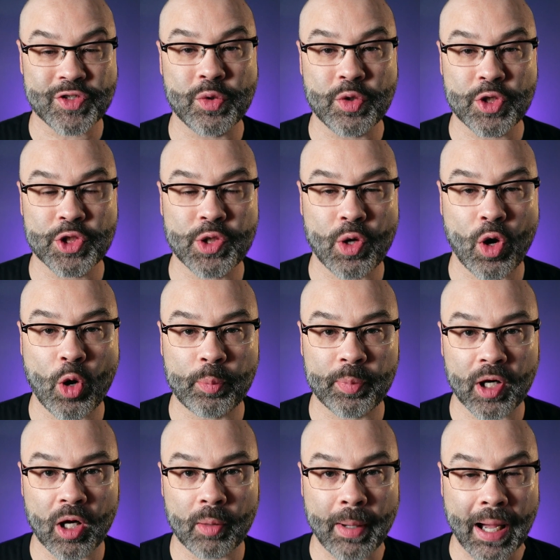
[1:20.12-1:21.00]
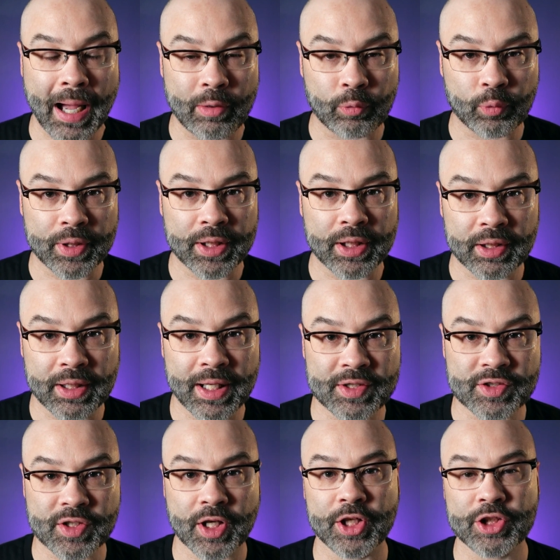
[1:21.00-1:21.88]
soon as you open up Iriun,
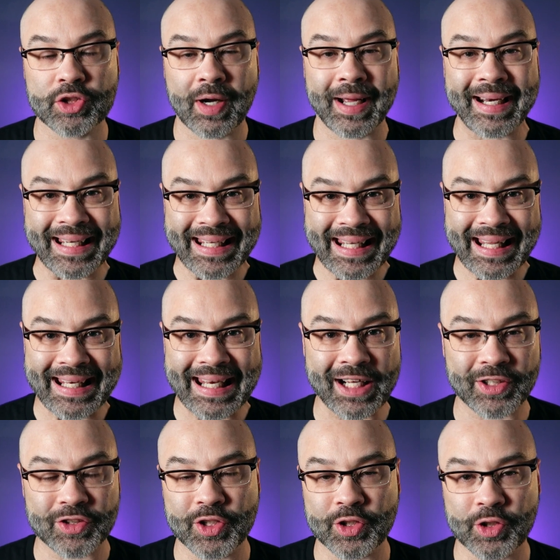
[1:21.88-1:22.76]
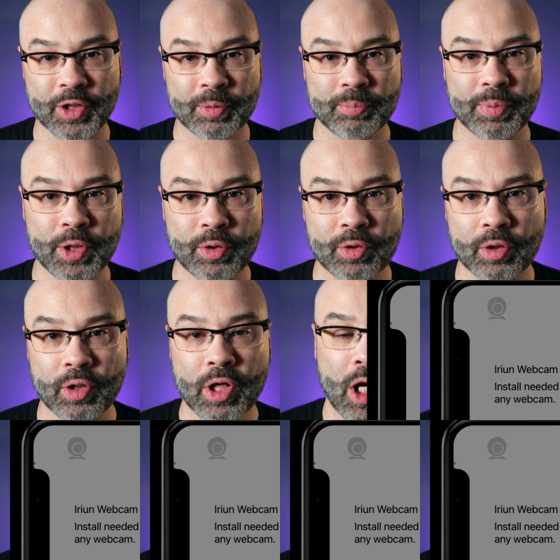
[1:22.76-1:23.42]
it's gonna to try to connect to your computer,